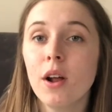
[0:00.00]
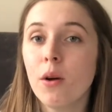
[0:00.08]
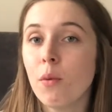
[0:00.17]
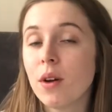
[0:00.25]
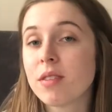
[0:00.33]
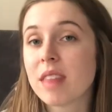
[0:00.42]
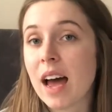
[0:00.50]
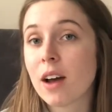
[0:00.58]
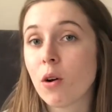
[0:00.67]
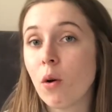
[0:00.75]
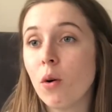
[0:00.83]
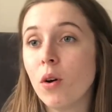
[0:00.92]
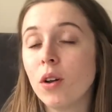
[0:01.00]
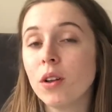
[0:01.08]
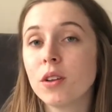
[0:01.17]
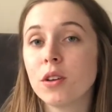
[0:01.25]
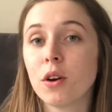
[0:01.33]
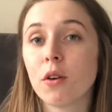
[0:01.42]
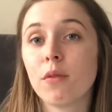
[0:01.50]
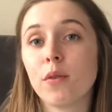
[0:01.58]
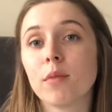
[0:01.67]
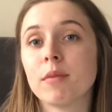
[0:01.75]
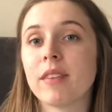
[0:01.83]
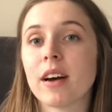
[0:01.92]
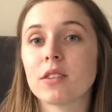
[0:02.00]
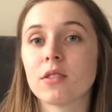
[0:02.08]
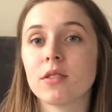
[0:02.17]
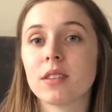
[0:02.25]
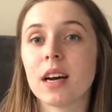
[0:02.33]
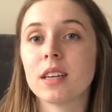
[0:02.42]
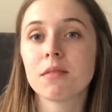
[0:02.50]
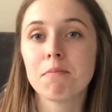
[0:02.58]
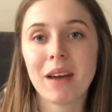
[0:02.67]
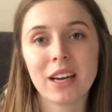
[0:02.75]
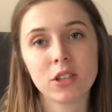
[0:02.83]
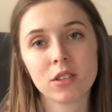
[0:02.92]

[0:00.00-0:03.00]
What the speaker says: with that goal, your form of exercise matters.